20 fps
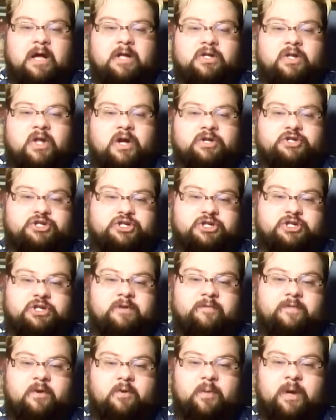Launched just
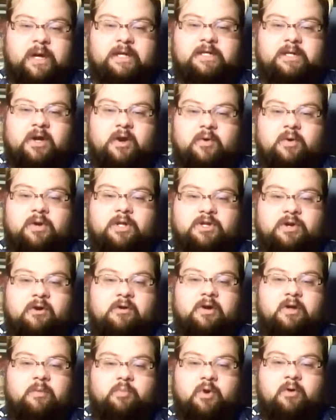a few weeks ago and has
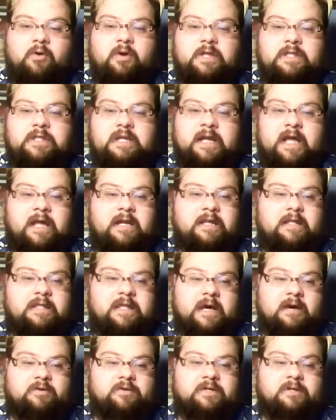already broken the
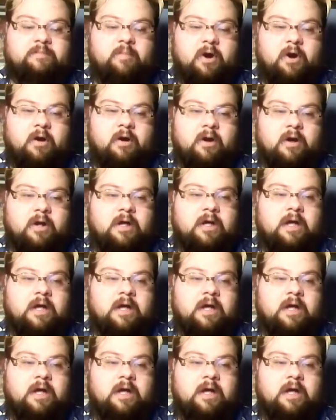90,000 mark.